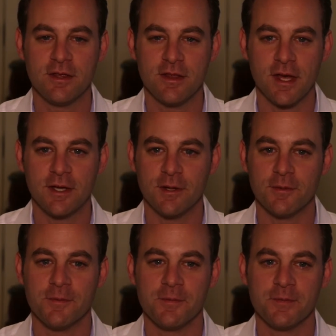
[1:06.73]
Thank
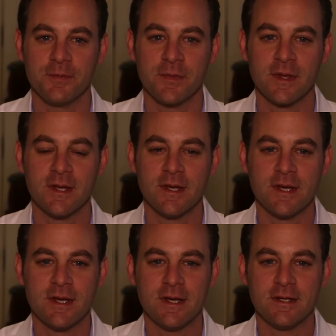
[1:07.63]
you.
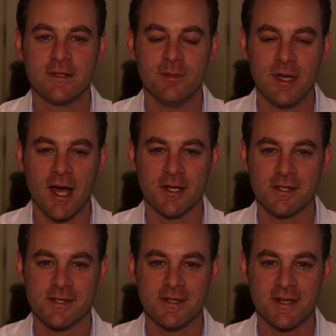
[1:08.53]
To be
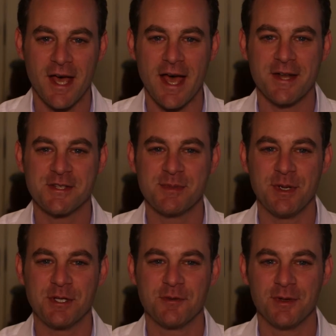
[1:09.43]
honest, I had a
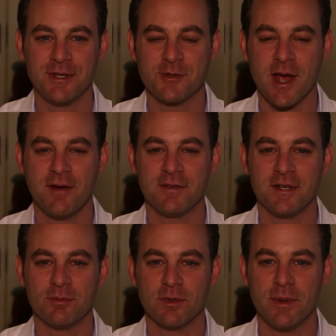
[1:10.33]
speech fully drafted
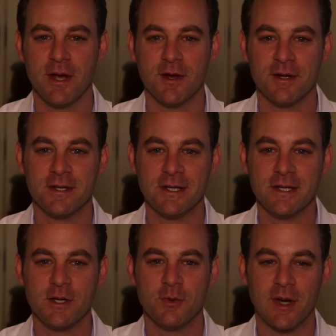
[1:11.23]
and prepared
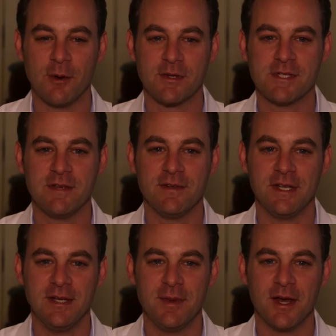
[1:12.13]
when I received
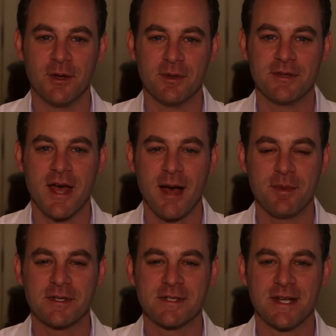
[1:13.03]
an email with
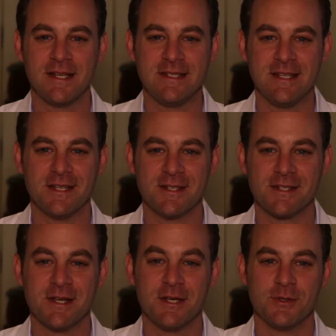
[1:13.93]
topics and
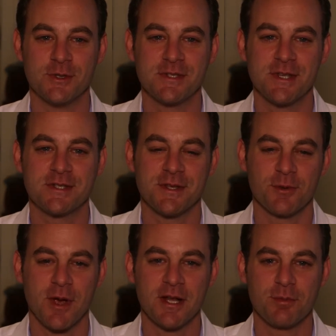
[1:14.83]
ideas to assist in the
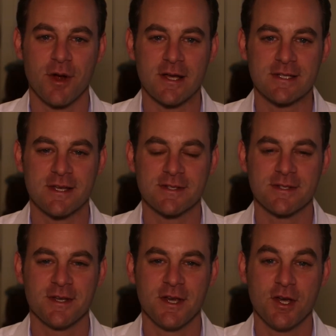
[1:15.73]
writing process.
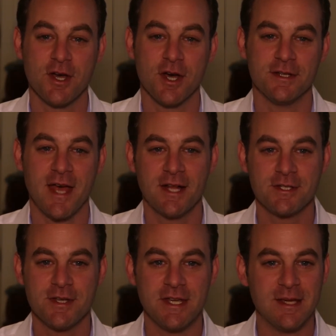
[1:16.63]

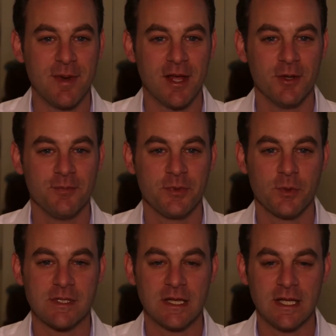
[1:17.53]
Attached to the email
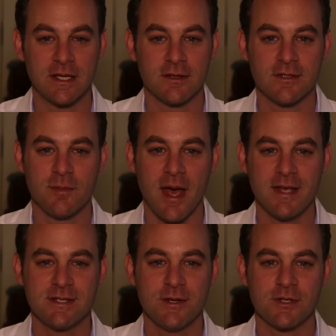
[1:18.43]
was a link to
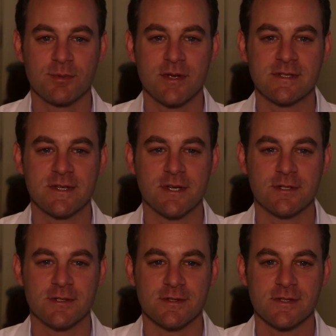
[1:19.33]
past year's
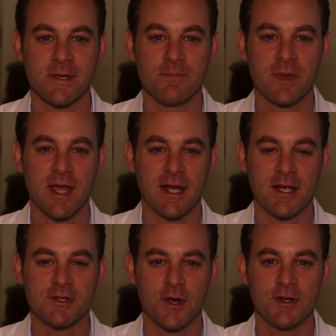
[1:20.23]
presentations, and I
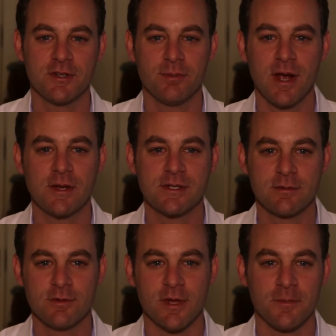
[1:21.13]
started to browse
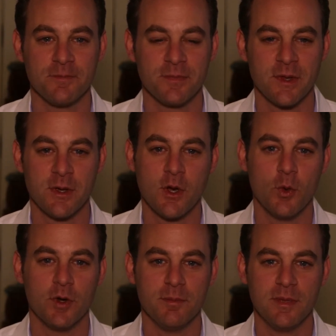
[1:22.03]
through them.
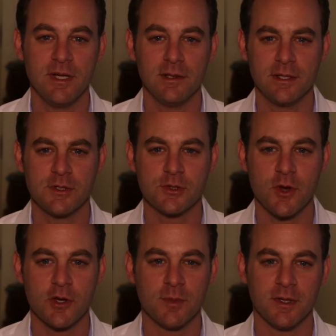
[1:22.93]
What immediately
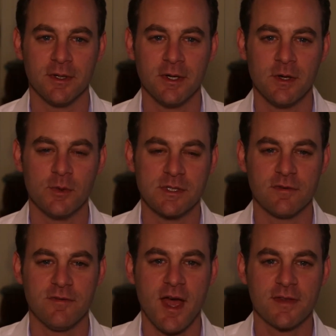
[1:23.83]
struck me was the
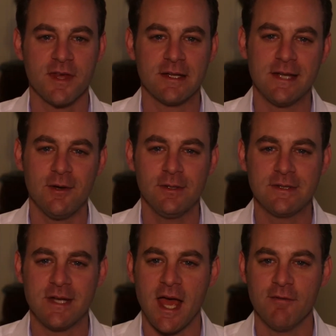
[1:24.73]
fact that not only
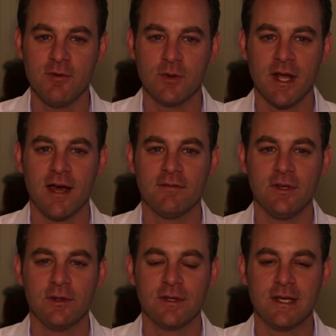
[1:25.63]
did everyone have
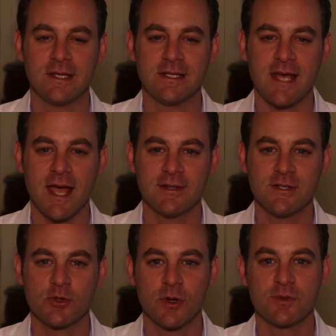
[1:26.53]
nearly the exact
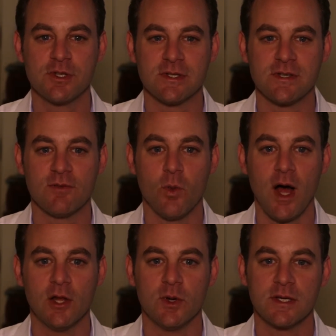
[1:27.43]
descriptions of the
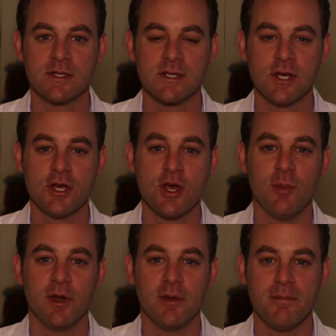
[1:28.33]
Wallowicks,
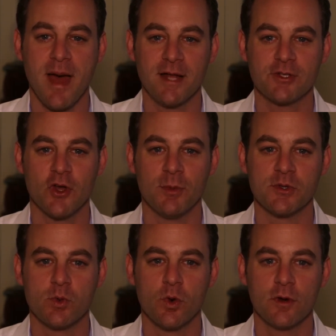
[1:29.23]
but it matched
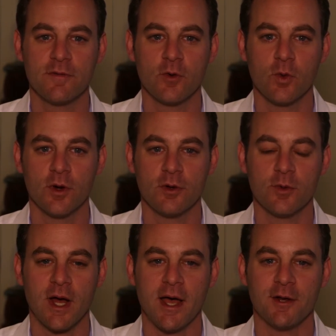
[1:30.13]
almost word for word
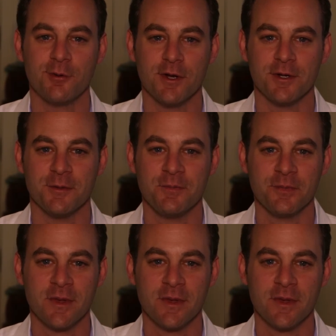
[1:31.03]
what I had written.